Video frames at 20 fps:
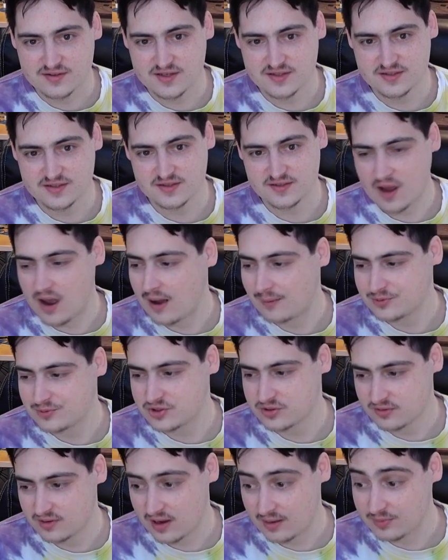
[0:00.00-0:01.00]
Since it's
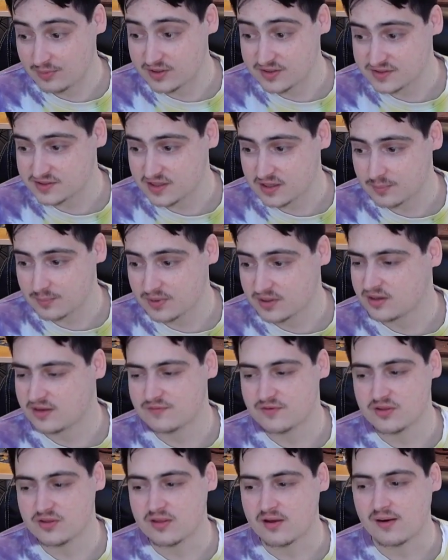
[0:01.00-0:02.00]
optional, I'm gonna skip it,
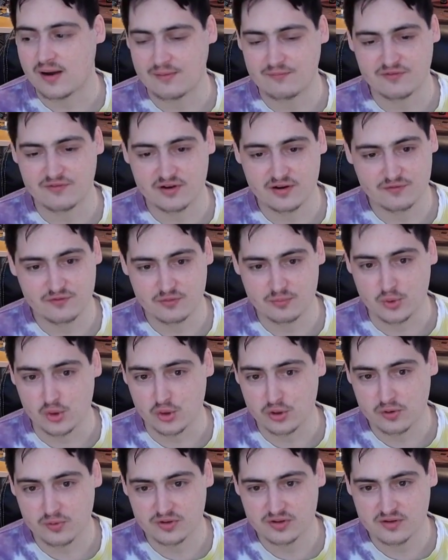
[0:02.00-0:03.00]
even though I'm very
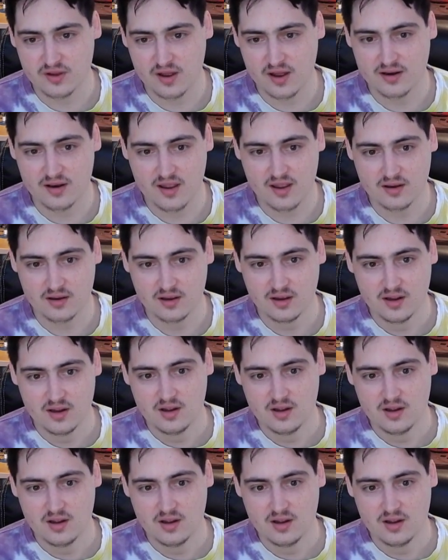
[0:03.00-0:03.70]
familiar with .NET.